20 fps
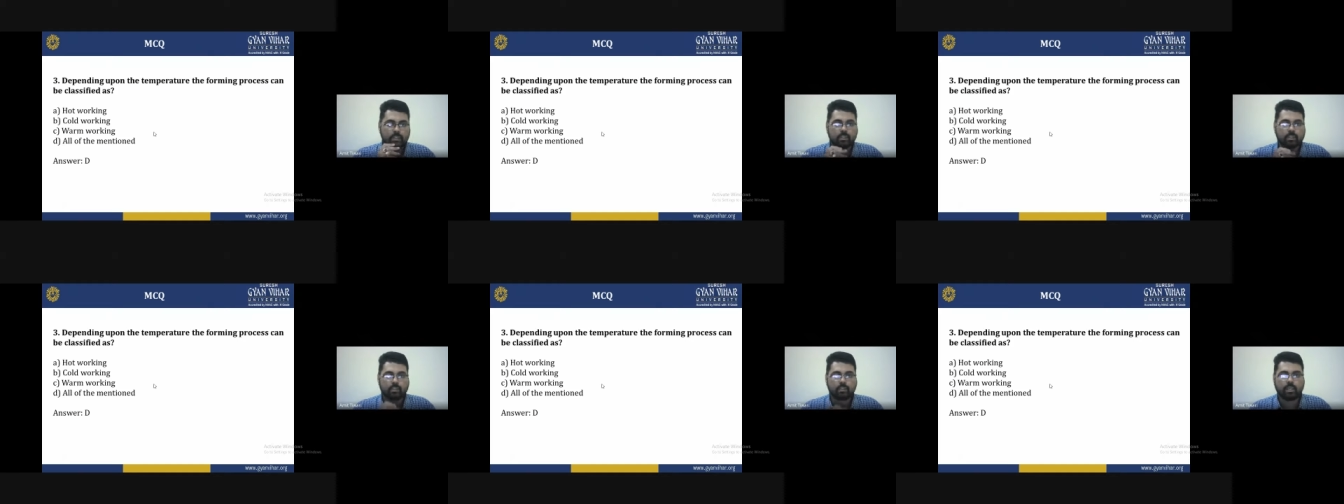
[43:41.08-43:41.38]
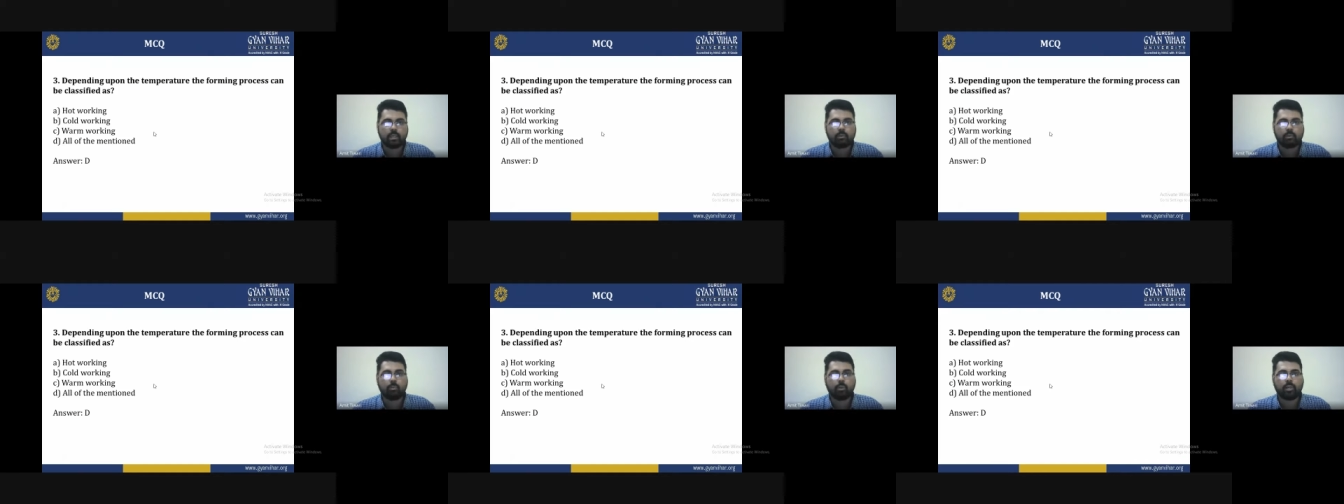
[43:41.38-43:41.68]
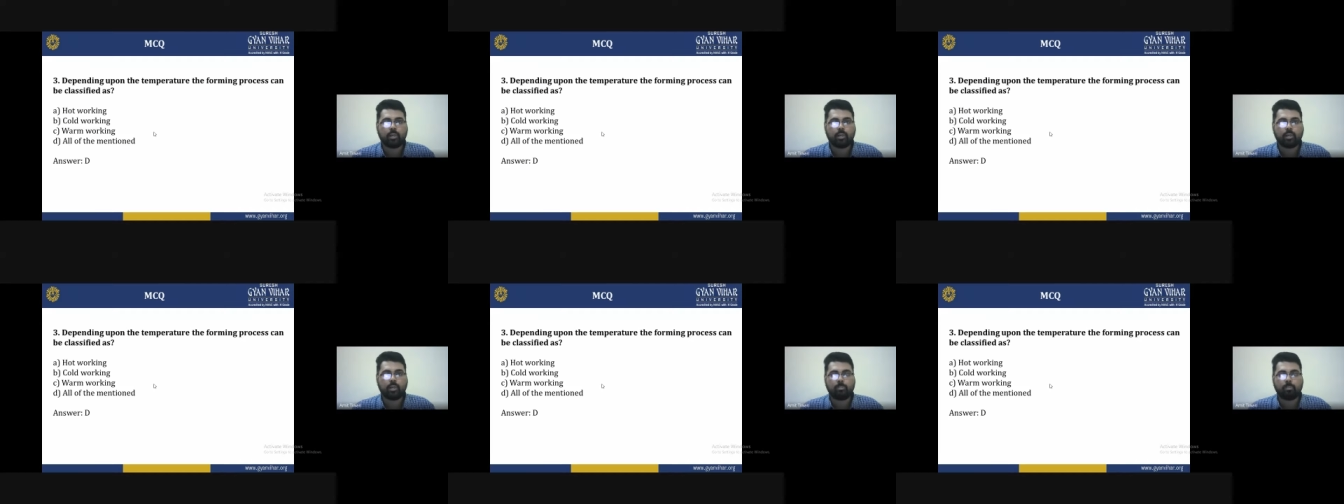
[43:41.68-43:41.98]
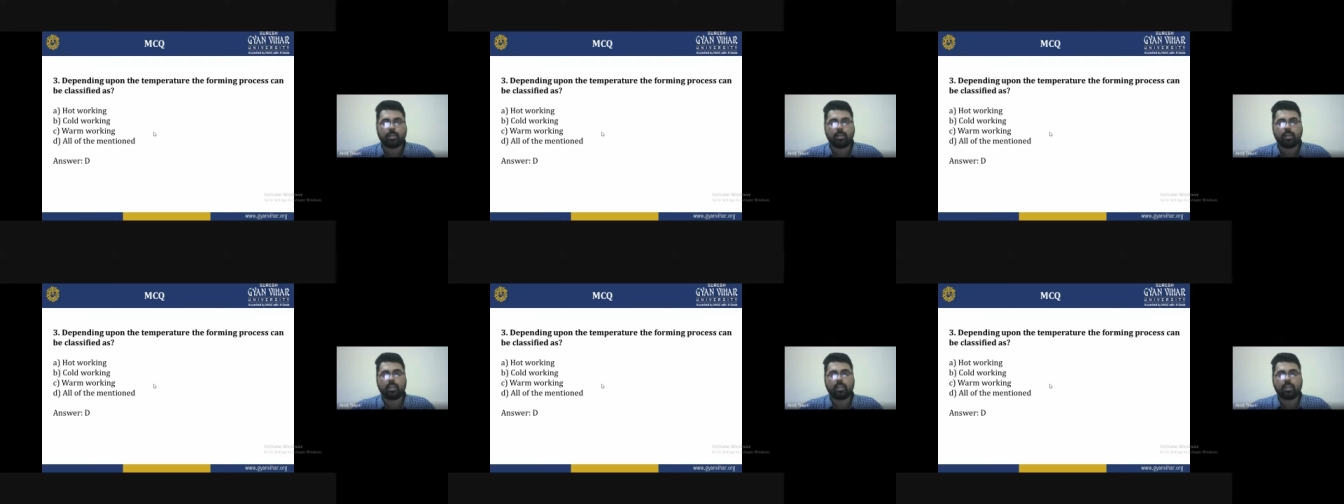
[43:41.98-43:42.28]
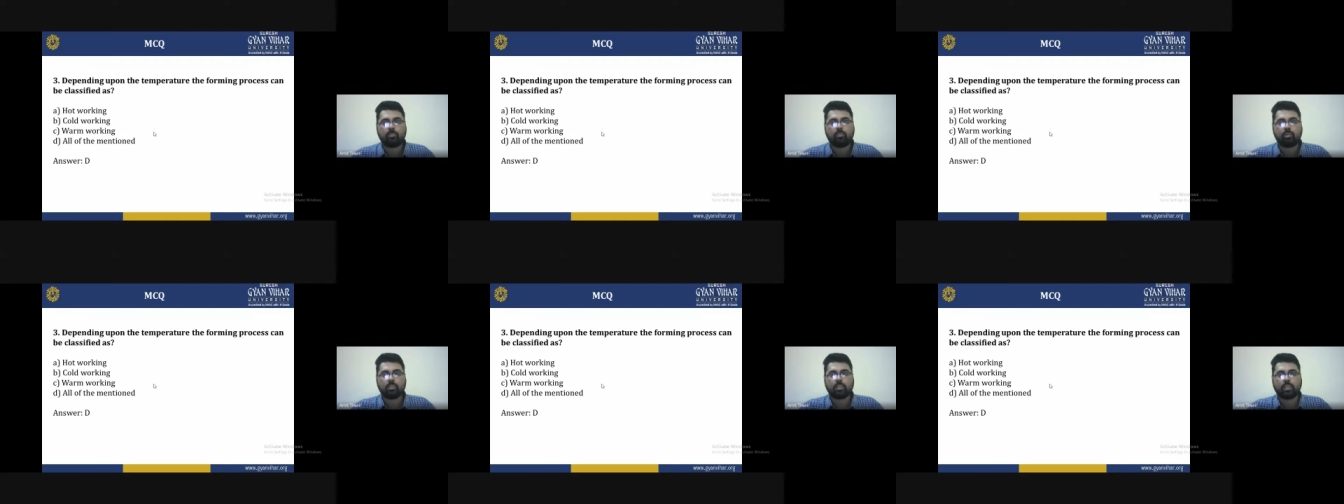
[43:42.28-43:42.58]
Third point, depending
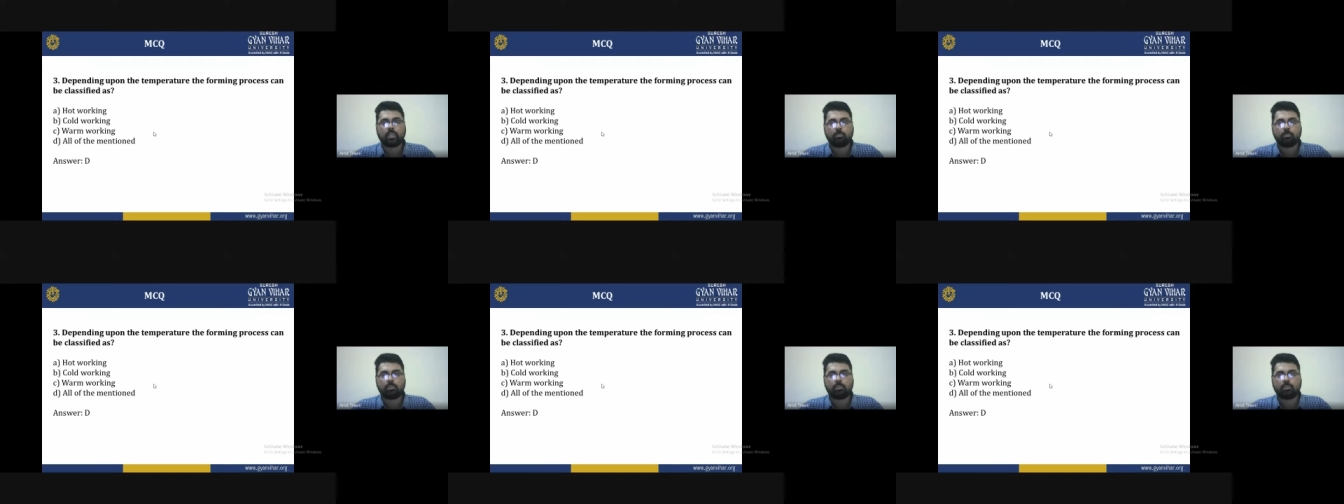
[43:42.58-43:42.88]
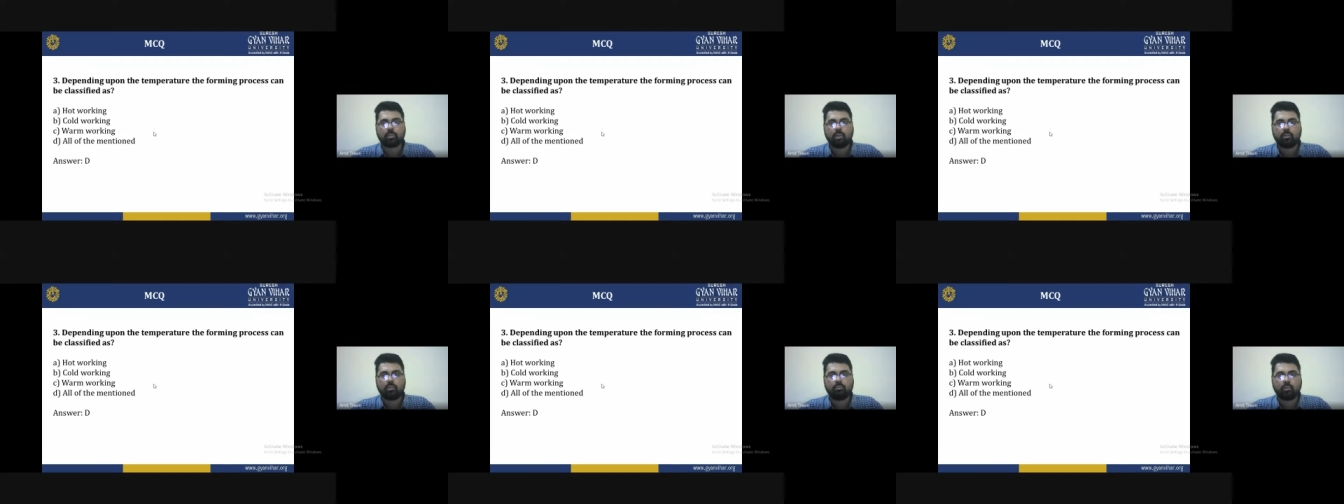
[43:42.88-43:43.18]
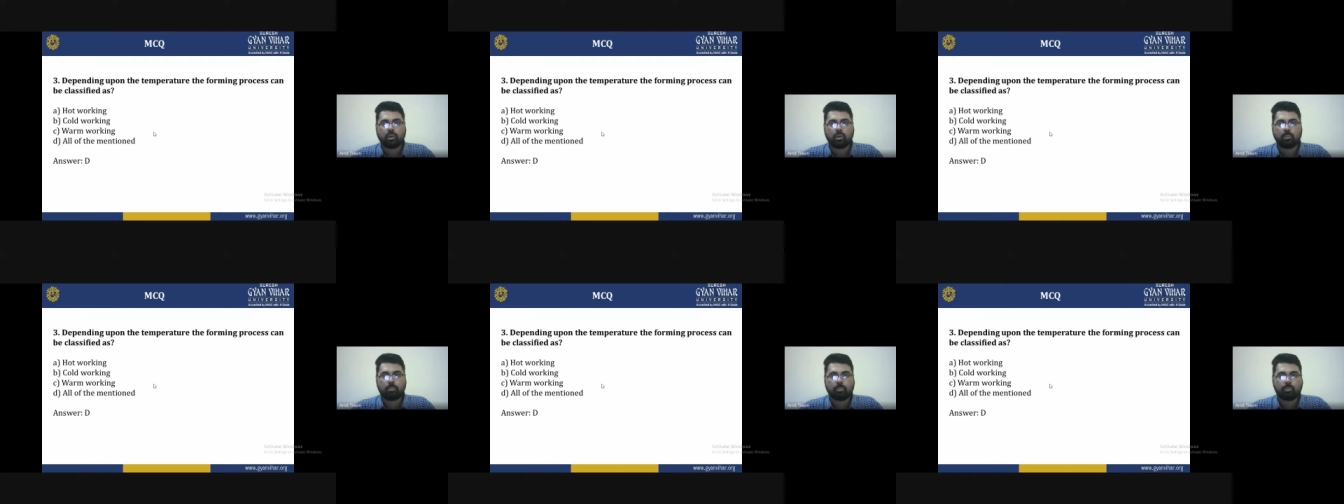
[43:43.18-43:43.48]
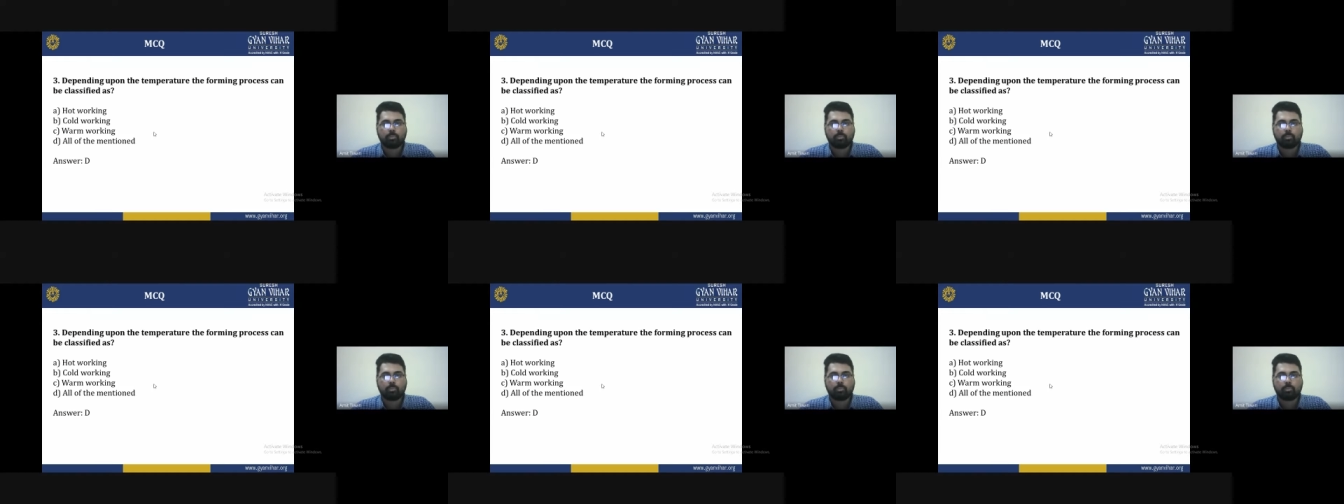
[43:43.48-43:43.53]
upon the temperature of forming